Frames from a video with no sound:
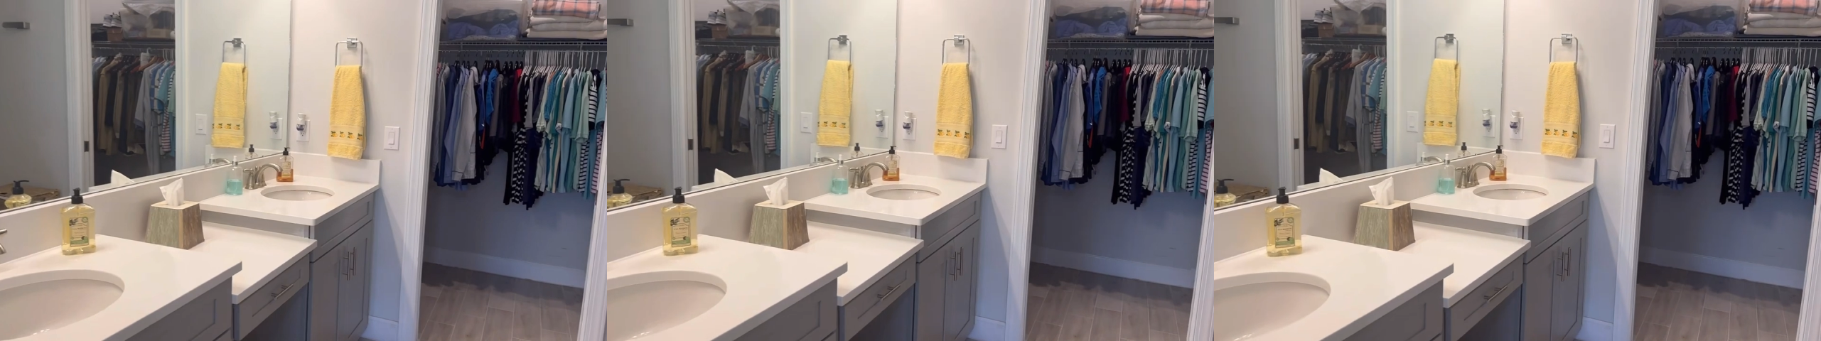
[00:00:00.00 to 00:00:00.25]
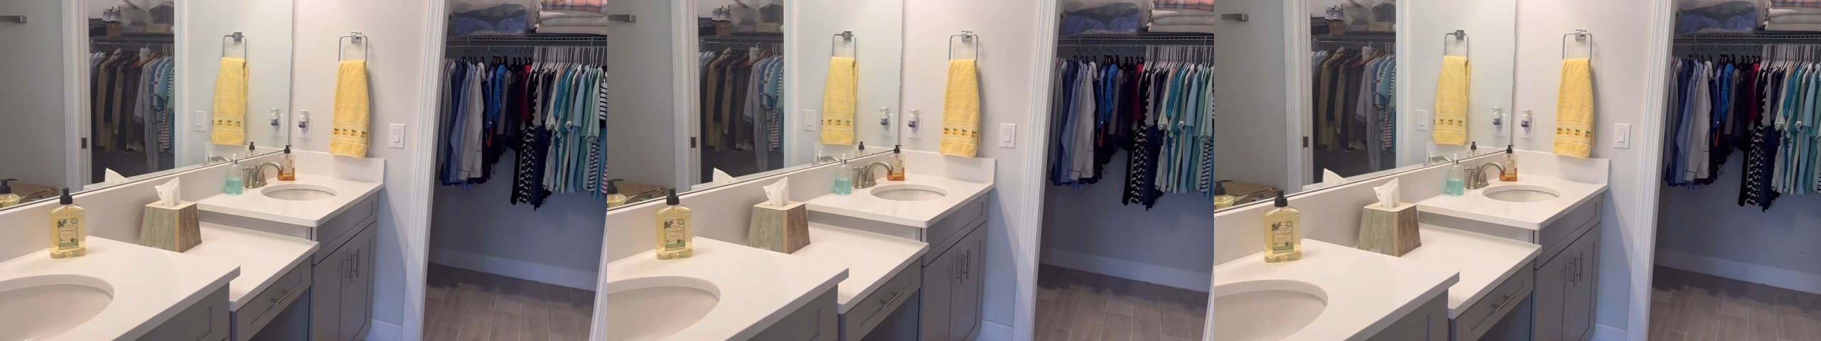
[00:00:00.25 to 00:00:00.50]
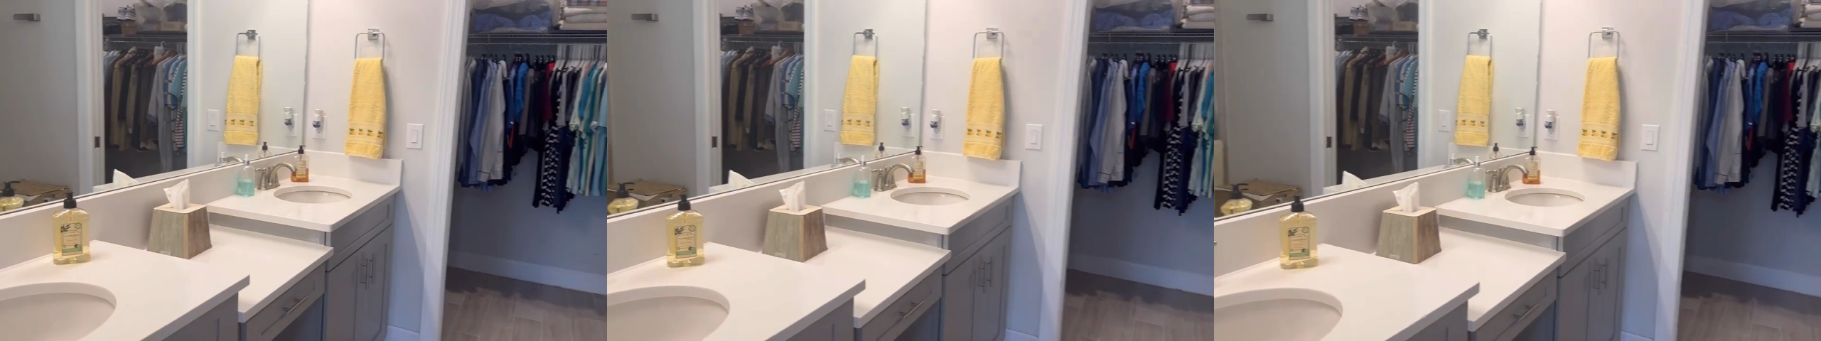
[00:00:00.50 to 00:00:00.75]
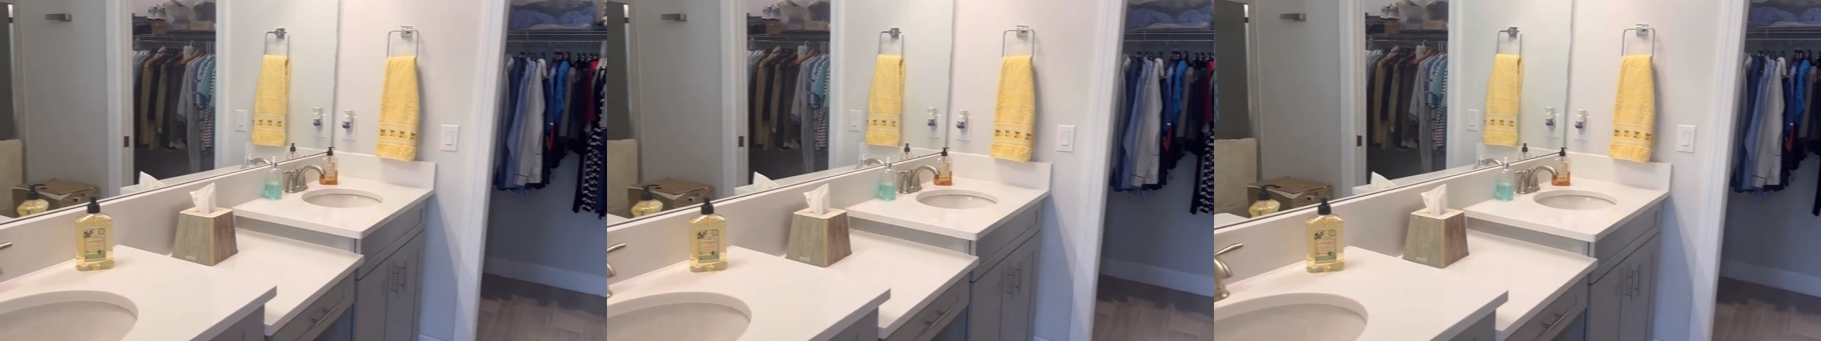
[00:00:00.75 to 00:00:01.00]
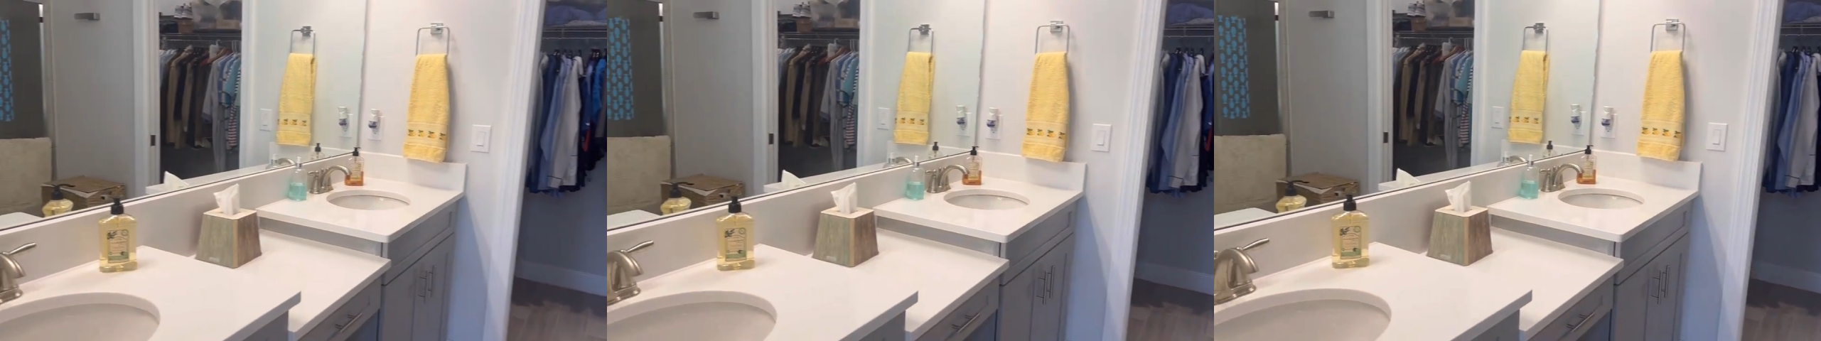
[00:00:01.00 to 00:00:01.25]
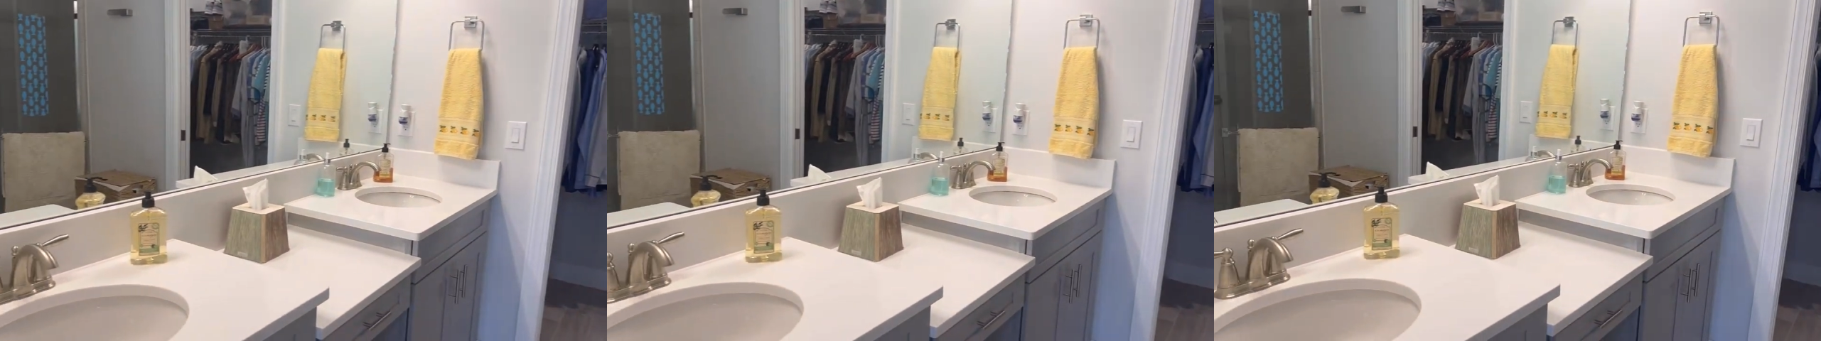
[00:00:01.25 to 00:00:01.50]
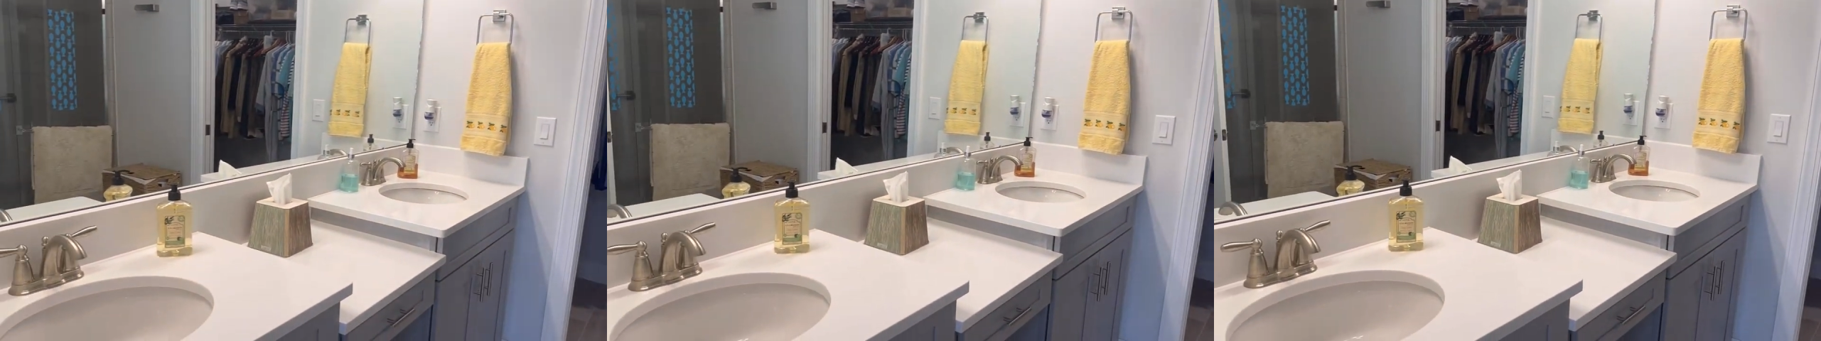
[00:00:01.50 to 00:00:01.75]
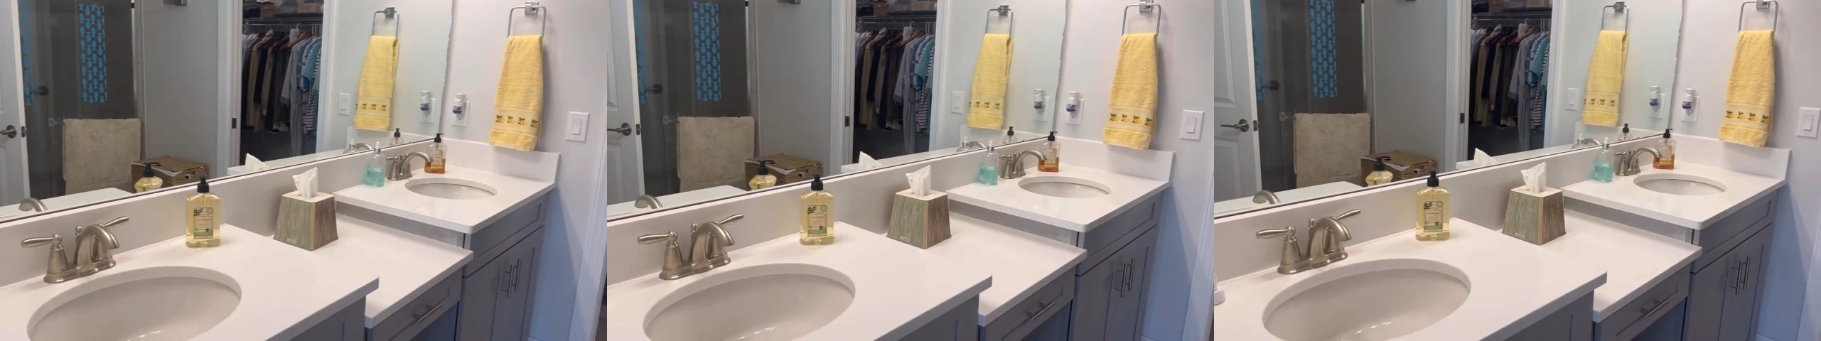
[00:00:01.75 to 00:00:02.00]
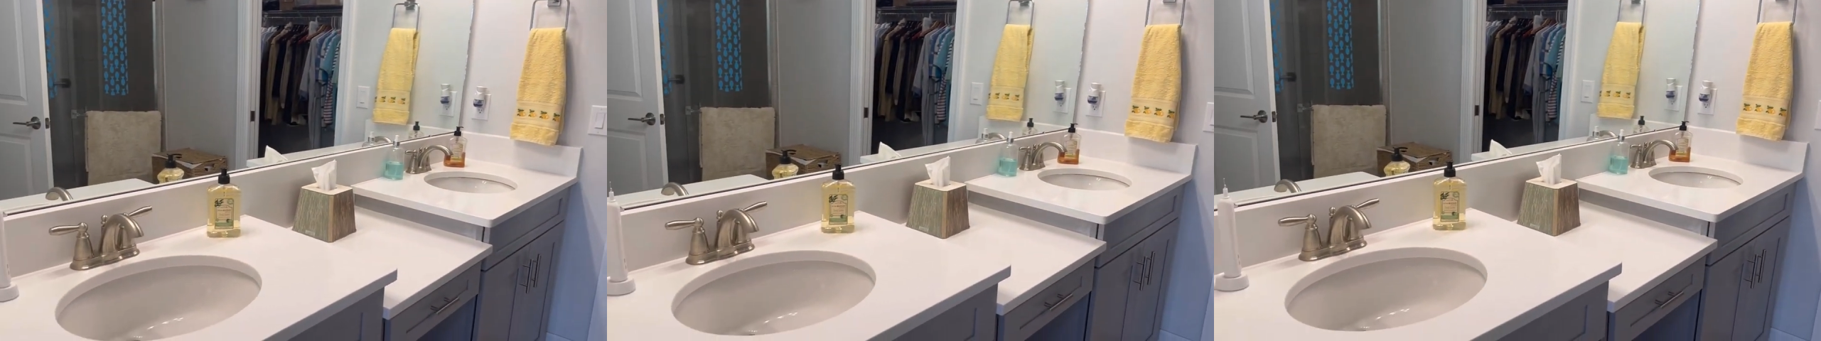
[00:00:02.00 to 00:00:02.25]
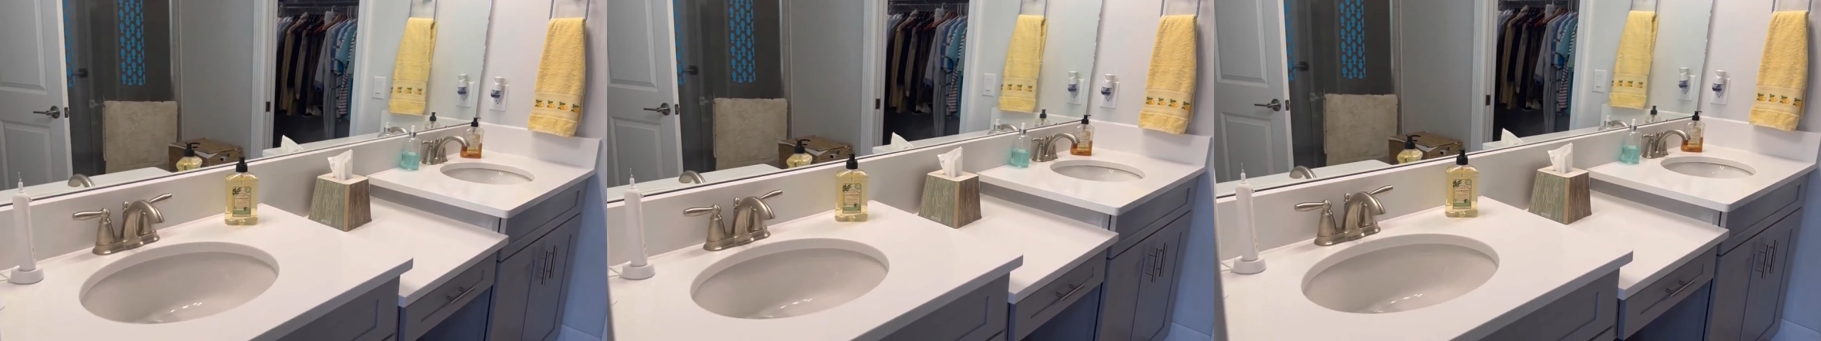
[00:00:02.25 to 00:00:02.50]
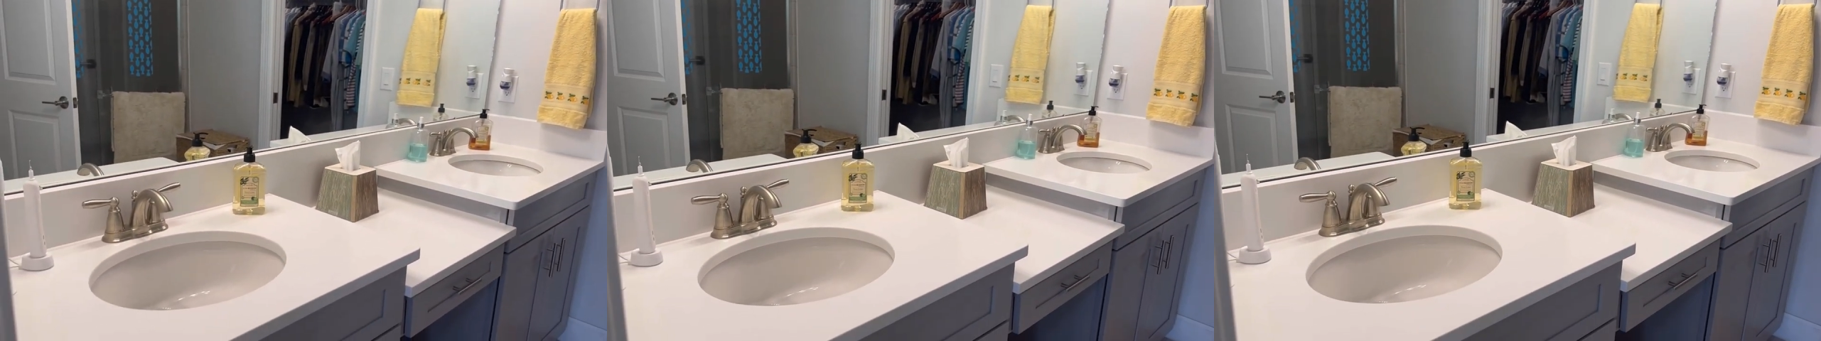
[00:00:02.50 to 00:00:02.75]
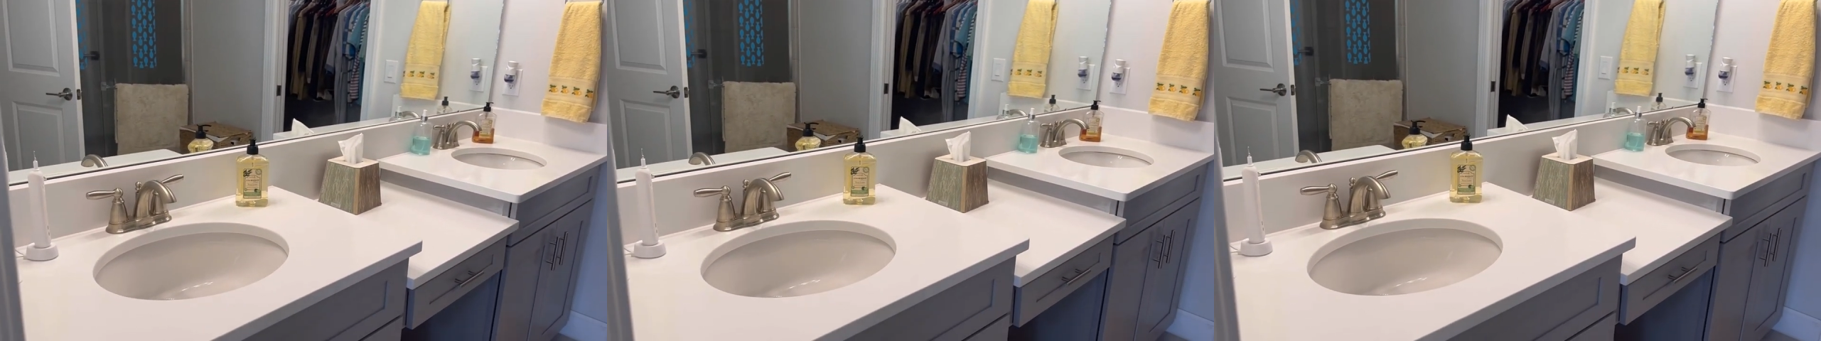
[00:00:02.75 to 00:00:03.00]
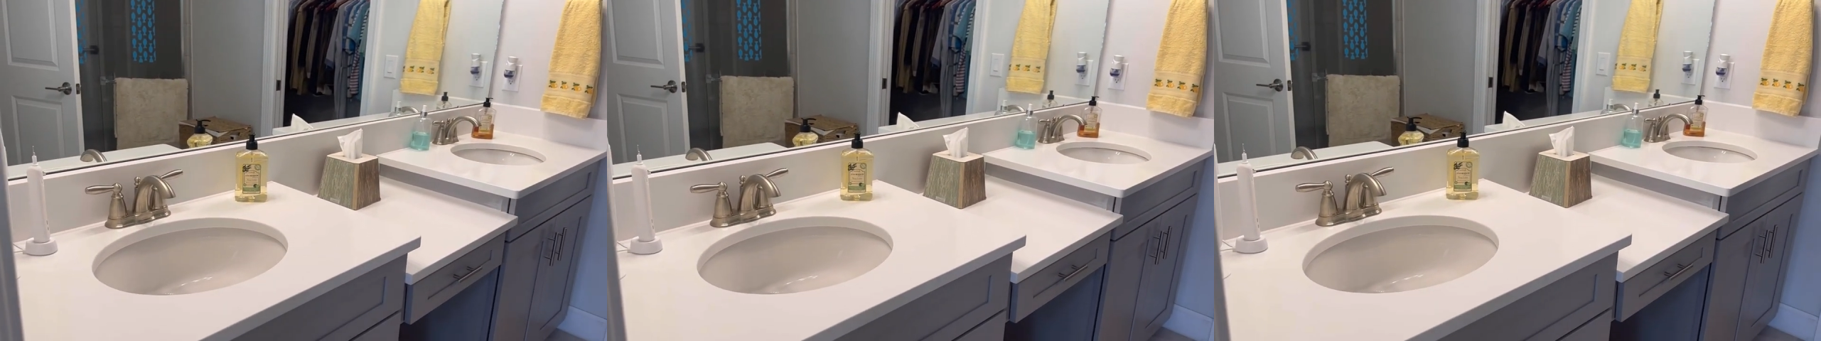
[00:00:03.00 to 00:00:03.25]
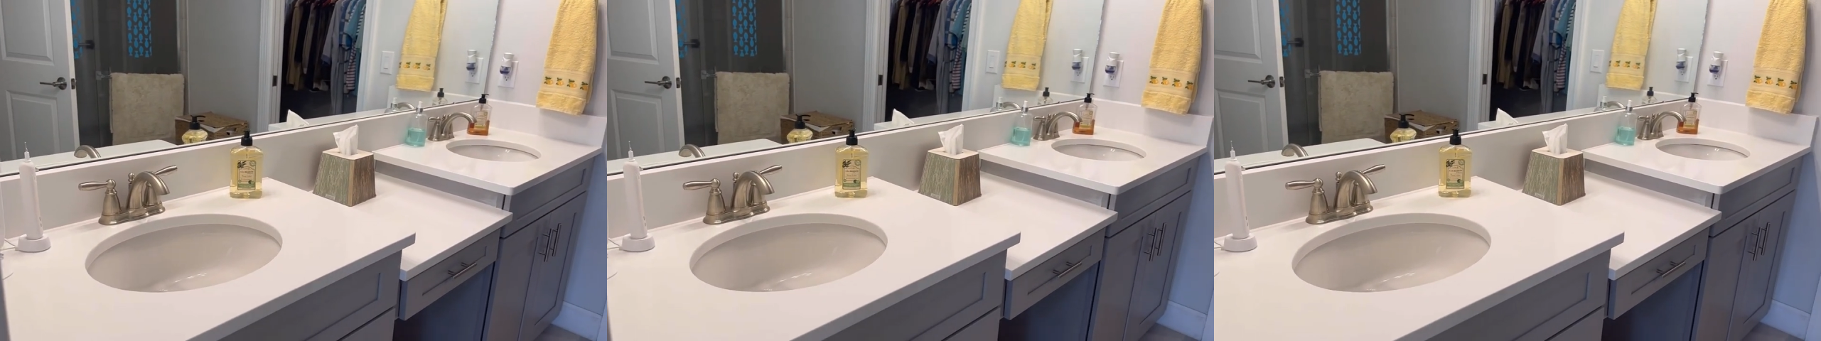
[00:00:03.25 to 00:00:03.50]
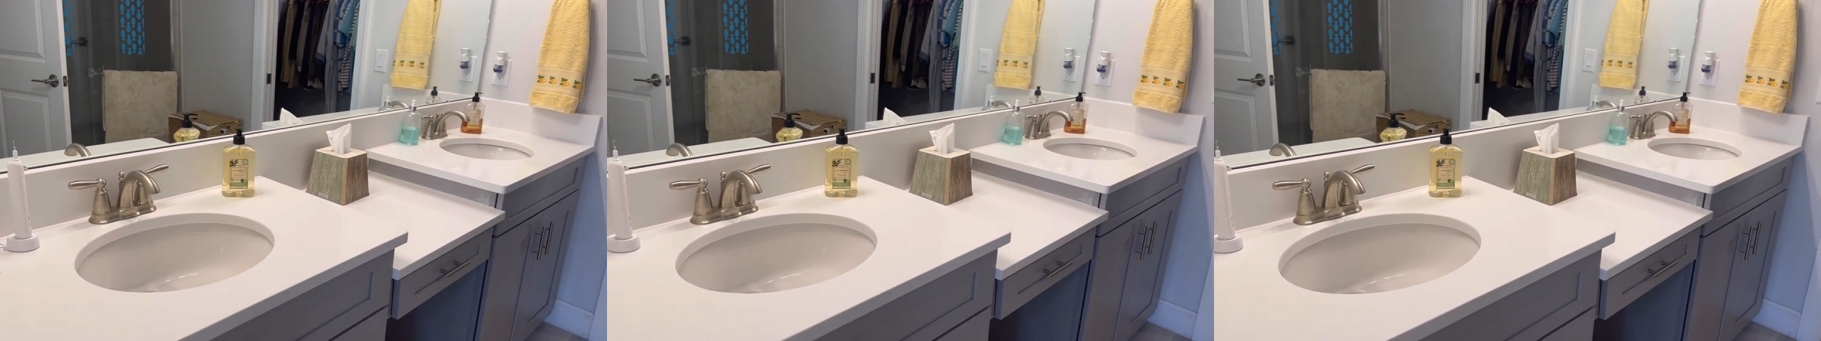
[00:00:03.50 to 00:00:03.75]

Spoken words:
[unreadable: no face in view]